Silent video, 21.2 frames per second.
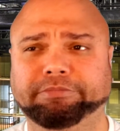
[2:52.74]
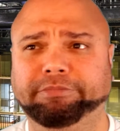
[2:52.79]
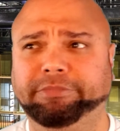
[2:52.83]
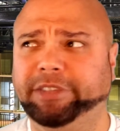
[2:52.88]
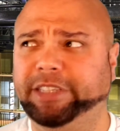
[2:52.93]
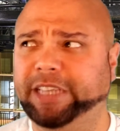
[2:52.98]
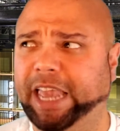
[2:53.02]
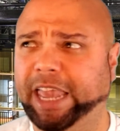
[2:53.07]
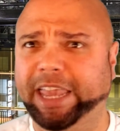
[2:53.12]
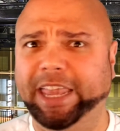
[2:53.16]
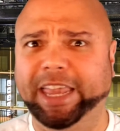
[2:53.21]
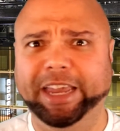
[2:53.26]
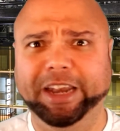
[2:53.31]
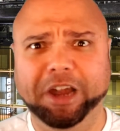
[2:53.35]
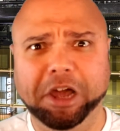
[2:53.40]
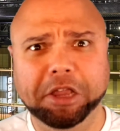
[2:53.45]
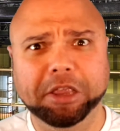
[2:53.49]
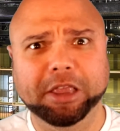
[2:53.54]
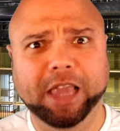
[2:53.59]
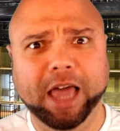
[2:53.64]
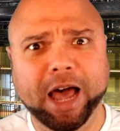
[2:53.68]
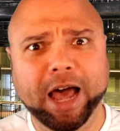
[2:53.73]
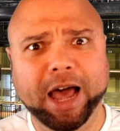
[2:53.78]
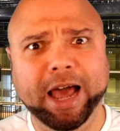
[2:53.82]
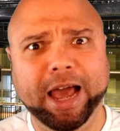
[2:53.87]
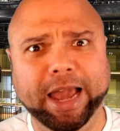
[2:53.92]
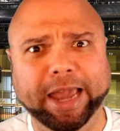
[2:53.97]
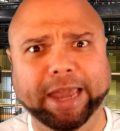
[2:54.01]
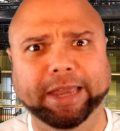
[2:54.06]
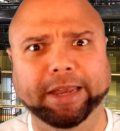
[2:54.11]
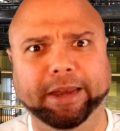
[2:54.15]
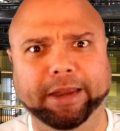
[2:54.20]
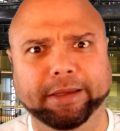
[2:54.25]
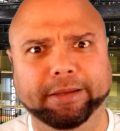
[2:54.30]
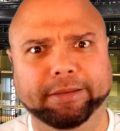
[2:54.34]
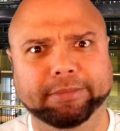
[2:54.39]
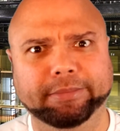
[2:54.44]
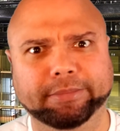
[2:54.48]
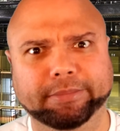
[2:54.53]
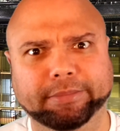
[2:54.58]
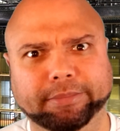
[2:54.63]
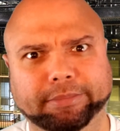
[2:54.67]
take it online.
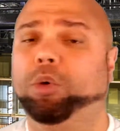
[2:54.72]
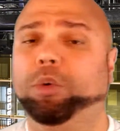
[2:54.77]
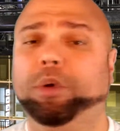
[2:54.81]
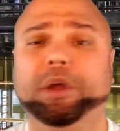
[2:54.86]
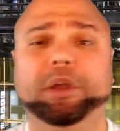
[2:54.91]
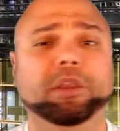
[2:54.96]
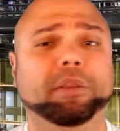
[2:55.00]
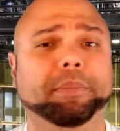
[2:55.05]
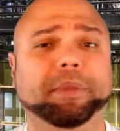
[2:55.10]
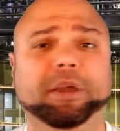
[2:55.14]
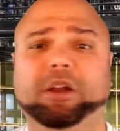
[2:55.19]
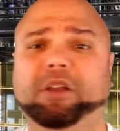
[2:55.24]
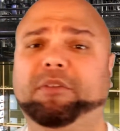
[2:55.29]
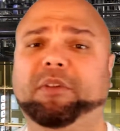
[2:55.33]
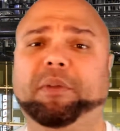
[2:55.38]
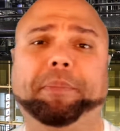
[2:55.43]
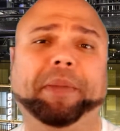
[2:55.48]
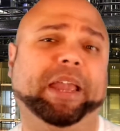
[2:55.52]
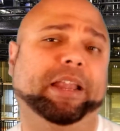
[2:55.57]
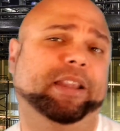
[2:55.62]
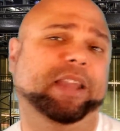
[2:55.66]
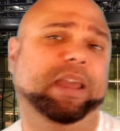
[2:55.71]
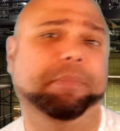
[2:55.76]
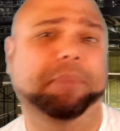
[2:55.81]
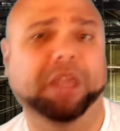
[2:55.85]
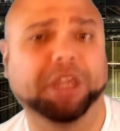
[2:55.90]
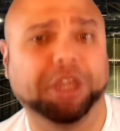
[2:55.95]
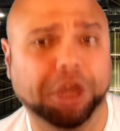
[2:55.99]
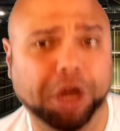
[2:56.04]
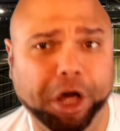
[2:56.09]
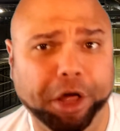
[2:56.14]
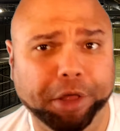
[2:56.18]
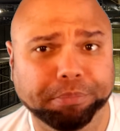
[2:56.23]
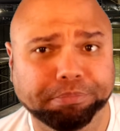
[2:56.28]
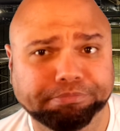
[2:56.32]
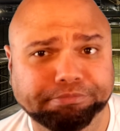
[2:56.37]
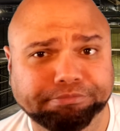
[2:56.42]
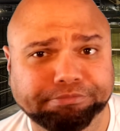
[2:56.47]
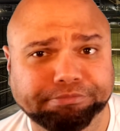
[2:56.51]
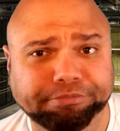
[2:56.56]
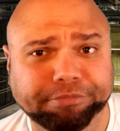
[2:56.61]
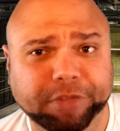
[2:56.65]
We're in the middle of a pandemic,
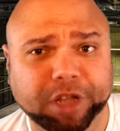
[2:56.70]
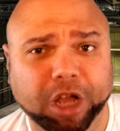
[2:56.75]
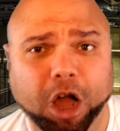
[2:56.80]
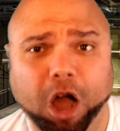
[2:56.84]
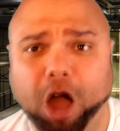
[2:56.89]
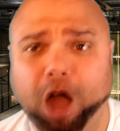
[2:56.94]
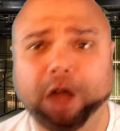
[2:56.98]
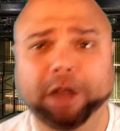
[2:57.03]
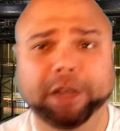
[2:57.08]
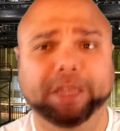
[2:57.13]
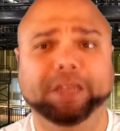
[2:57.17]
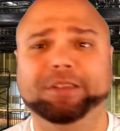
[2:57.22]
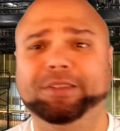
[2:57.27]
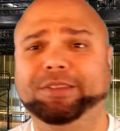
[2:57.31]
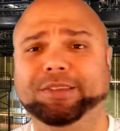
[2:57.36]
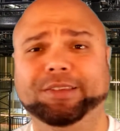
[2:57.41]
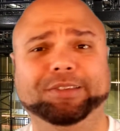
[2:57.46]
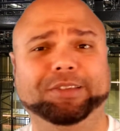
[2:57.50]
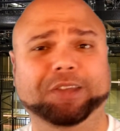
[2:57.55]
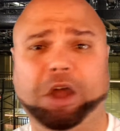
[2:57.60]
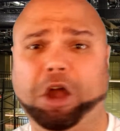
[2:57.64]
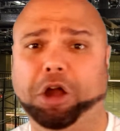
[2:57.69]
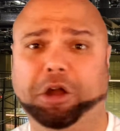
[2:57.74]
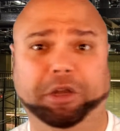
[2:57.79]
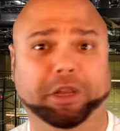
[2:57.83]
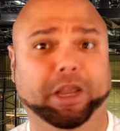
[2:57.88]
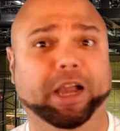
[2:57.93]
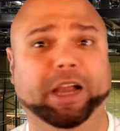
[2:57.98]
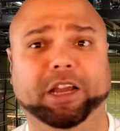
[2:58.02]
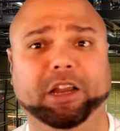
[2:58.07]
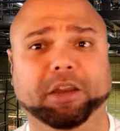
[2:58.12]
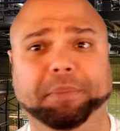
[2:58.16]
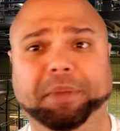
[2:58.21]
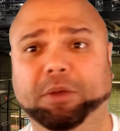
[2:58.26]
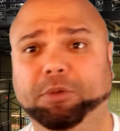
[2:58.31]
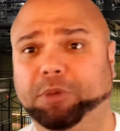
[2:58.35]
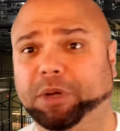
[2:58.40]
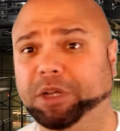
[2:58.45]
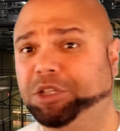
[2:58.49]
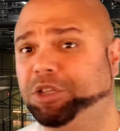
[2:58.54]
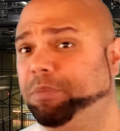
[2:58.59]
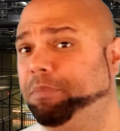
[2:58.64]
y'all. Audiences are not going to be
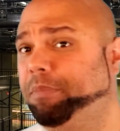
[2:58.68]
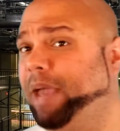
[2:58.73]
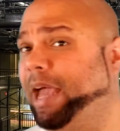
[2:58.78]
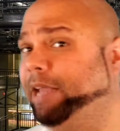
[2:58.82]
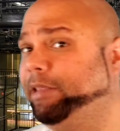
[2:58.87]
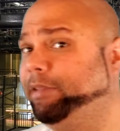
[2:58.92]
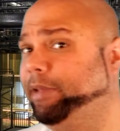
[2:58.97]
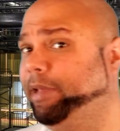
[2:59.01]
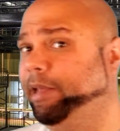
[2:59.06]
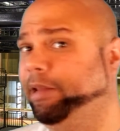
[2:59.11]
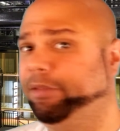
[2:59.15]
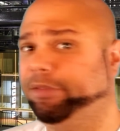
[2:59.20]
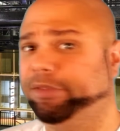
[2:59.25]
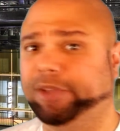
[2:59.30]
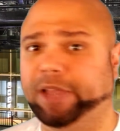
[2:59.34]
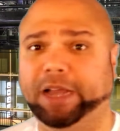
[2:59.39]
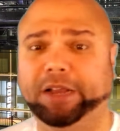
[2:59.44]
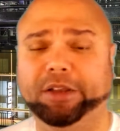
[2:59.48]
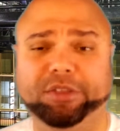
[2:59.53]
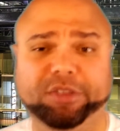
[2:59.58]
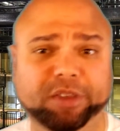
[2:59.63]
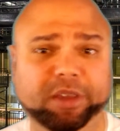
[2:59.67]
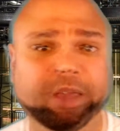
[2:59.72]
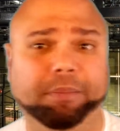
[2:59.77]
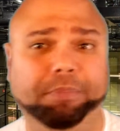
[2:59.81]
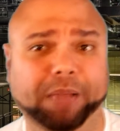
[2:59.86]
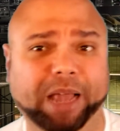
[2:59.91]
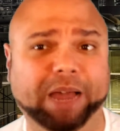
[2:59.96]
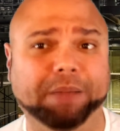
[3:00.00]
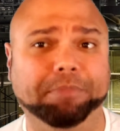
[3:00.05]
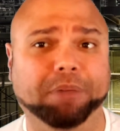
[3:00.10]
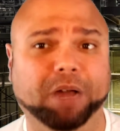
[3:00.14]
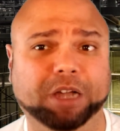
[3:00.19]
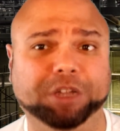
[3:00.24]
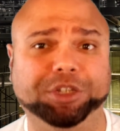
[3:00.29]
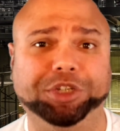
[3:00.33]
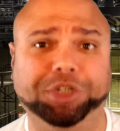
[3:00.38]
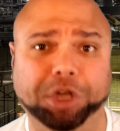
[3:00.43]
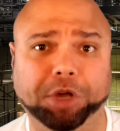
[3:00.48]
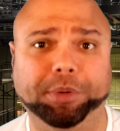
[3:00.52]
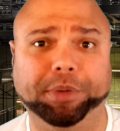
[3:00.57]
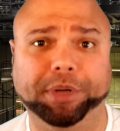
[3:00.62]
rushing back to get inside to see a black box
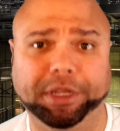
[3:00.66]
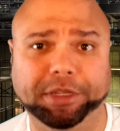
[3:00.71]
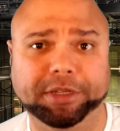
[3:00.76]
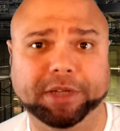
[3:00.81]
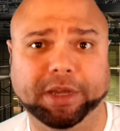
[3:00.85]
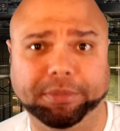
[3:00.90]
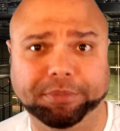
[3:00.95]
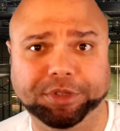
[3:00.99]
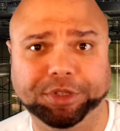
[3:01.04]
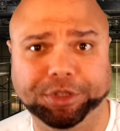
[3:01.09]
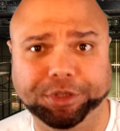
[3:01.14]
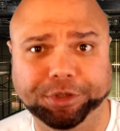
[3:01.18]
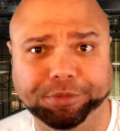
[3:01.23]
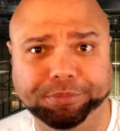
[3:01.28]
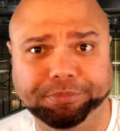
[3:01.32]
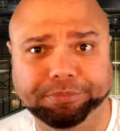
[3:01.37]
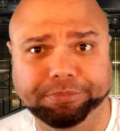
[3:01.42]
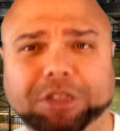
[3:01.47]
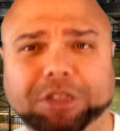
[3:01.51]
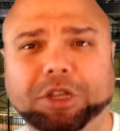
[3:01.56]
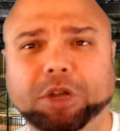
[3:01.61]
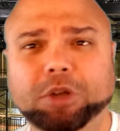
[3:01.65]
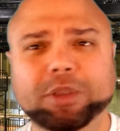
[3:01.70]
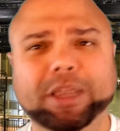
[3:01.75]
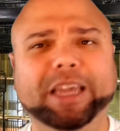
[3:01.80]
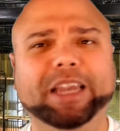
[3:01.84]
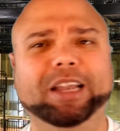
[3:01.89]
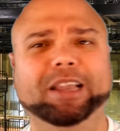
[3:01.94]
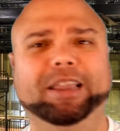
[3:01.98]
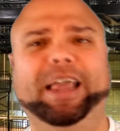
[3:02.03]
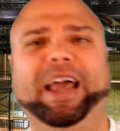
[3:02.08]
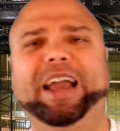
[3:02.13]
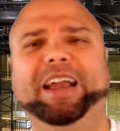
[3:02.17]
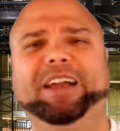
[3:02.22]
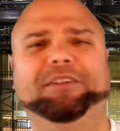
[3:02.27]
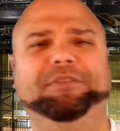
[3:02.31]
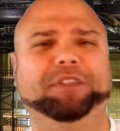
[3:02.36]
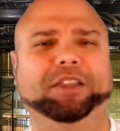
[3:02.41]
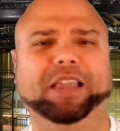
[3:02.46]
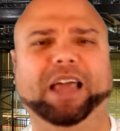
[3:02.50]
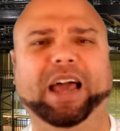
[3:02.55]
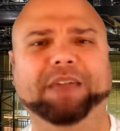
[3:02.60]
show anytime soon. Don't let a lack
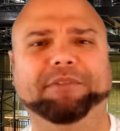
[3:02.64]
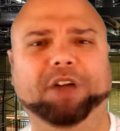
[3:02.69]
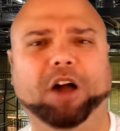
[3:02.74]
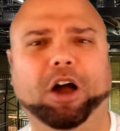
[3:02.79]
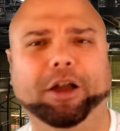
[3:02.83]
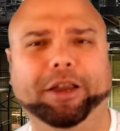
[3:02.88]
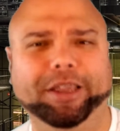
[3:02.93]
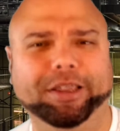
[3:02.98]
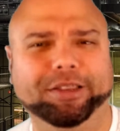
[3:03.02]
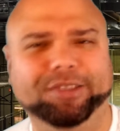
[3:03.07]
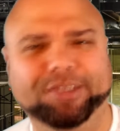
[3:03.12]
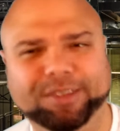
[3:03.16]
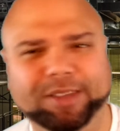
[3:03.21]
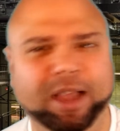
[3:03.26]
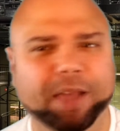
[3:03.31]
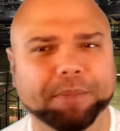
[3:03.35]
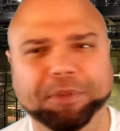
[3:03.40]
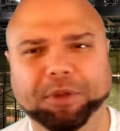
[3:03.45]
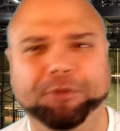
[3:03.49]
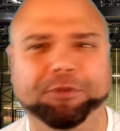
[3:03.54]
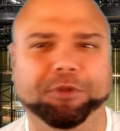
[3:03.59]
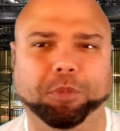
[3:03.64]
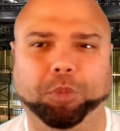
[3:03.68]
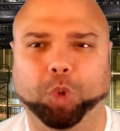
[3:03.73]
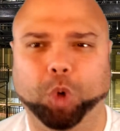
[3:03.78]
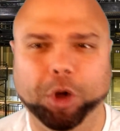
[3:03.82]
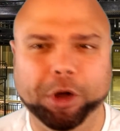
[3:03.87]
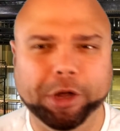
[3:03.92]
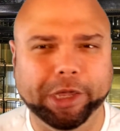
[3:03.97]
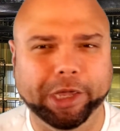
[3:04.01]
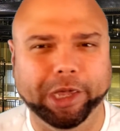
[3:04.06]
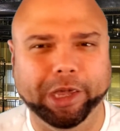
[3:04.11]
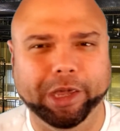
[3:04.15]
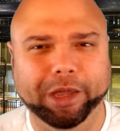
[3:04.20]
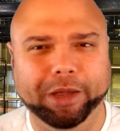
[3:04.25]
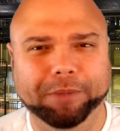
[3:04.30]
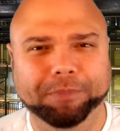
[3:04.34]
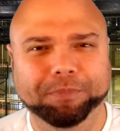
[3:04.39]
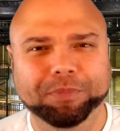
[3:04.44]
of a live audience stop you from working.